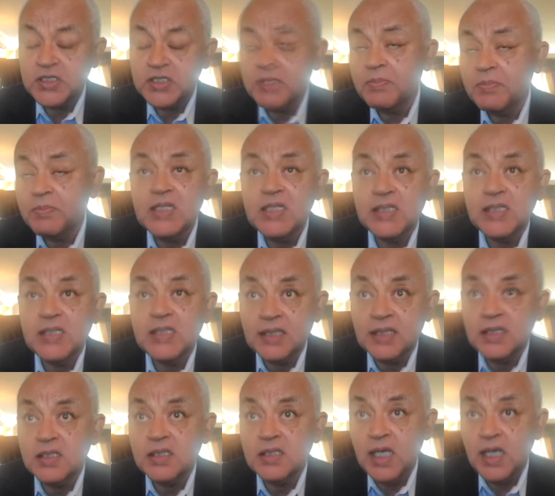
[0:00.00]
something
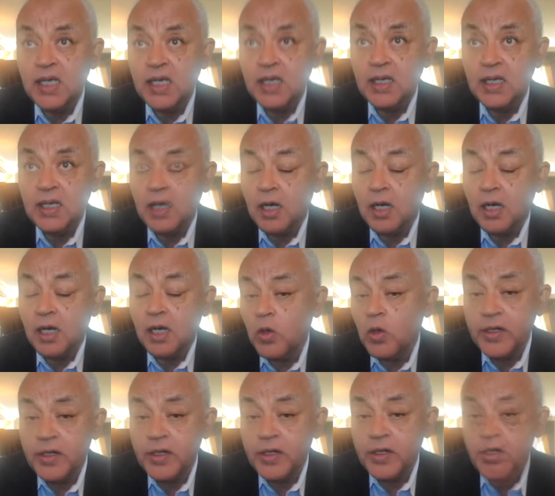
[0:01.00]
that they are
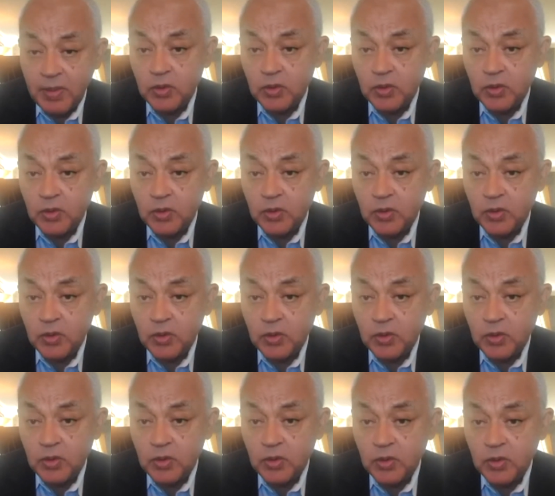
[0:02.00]
worried about, which
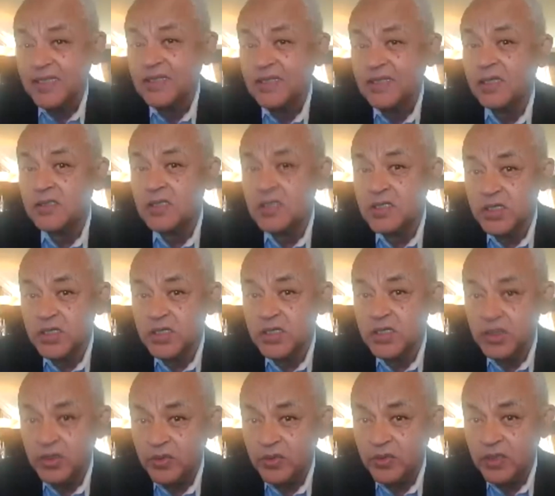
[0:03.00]
is basically their
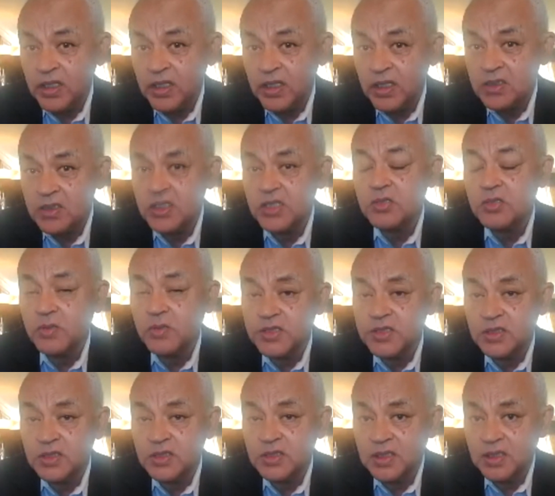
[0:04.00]
security
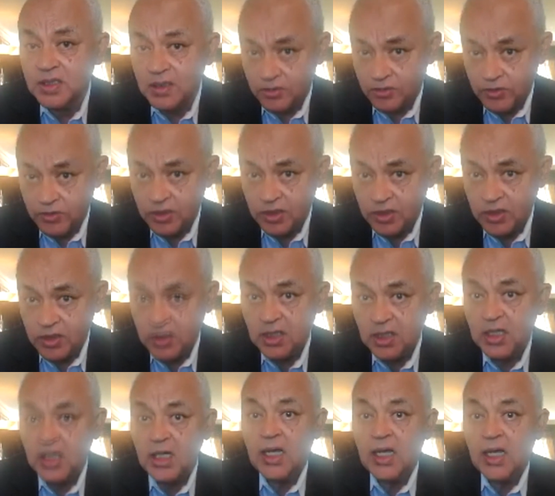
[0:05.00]
situation in the country.
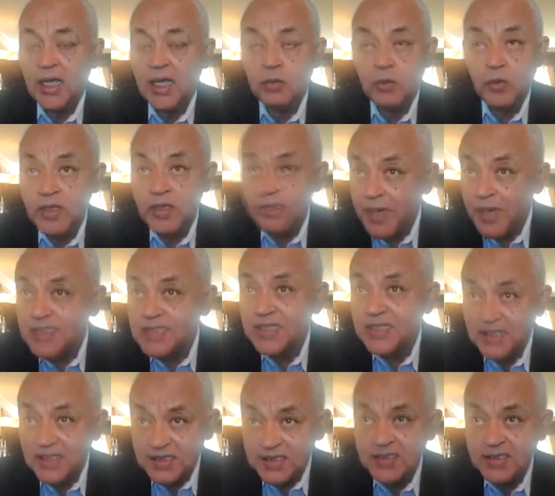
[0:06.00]
And we
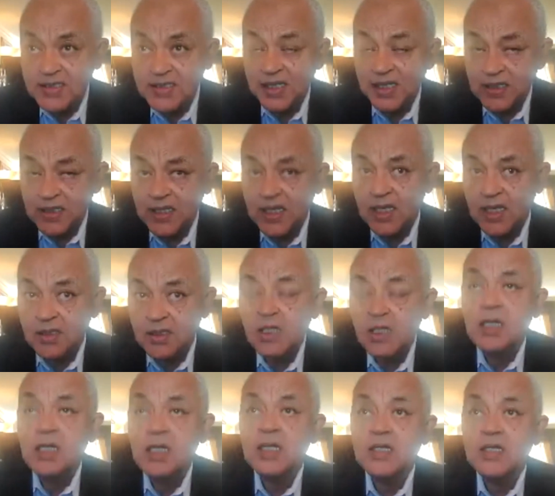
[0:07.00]
basically said
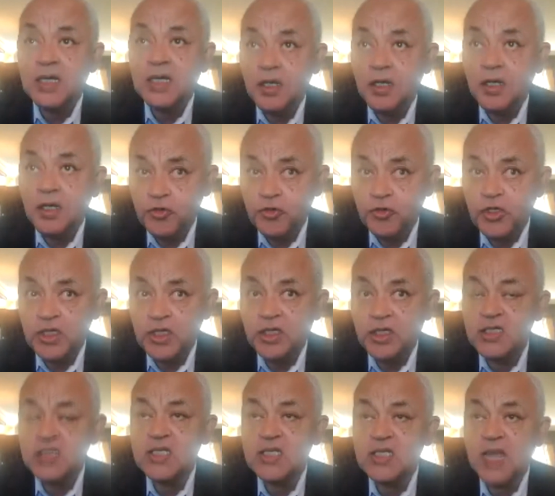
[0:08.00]
that the
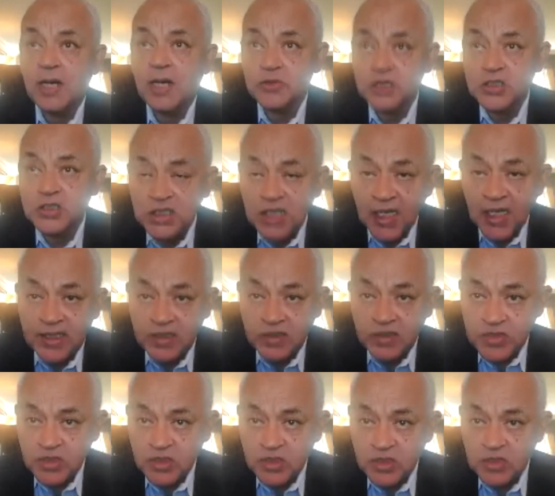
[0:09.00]
country is
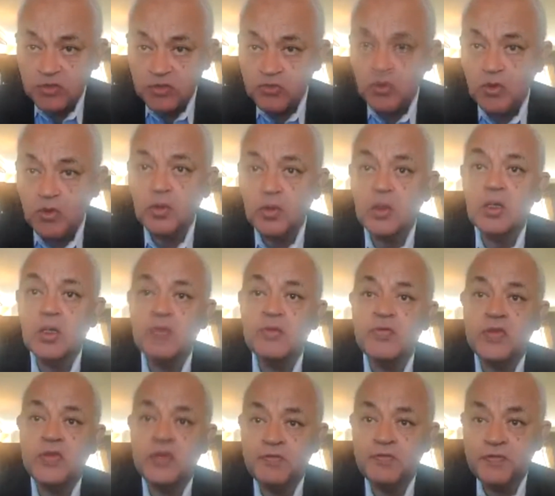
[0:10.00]
outside of the control
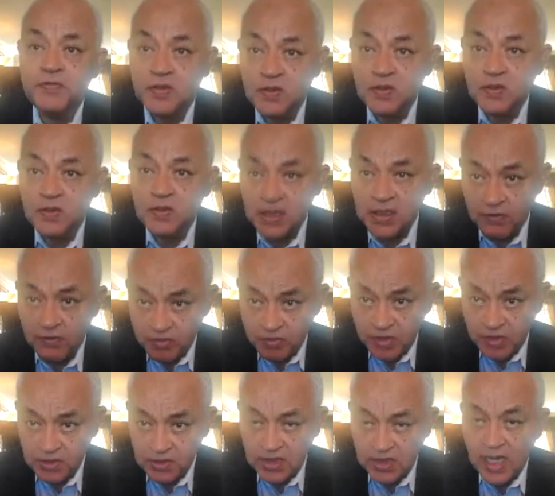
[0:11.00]
of the federal
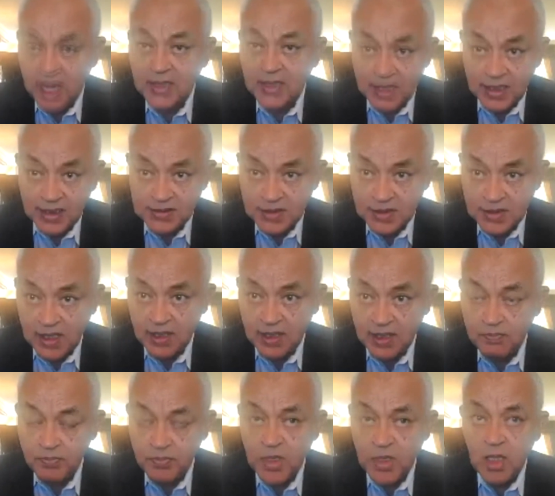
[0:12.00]
government at that
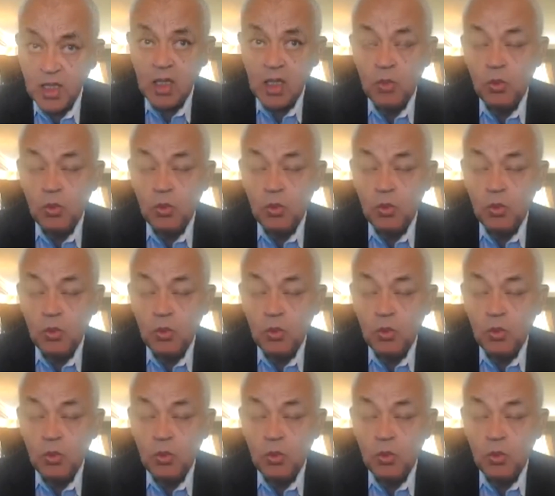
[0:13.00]
time.